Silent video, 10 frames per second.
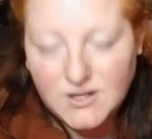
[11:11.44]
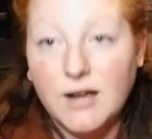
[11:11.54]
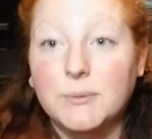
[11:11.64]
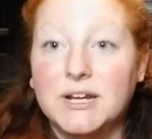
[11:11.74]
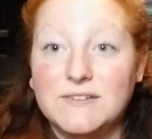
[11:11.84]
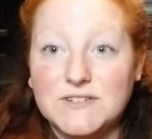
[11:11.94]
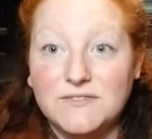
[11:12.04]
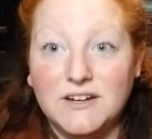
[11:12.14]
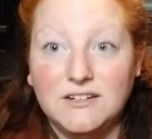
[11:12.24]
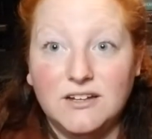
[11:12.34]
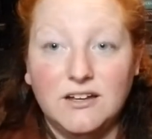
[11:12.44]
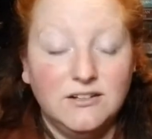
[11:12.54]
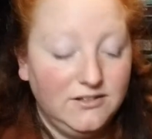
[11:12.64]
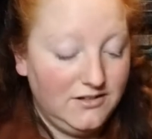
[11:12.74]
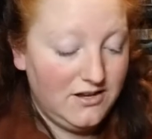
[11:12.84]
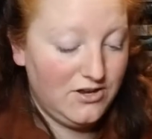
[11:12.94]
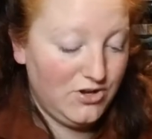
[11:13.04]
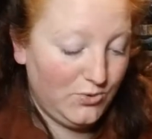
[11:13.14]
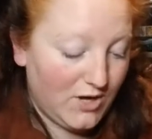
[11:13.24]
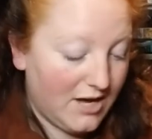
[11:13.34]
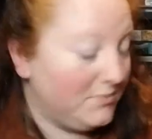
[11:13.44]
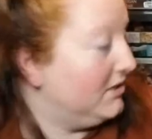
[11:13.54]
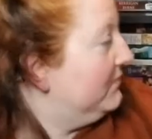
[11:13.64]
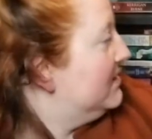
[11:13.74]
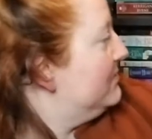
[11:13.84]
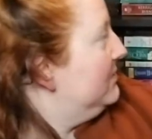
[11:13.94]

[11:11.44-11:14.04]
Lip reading: I'm gonna have to find a new copy of this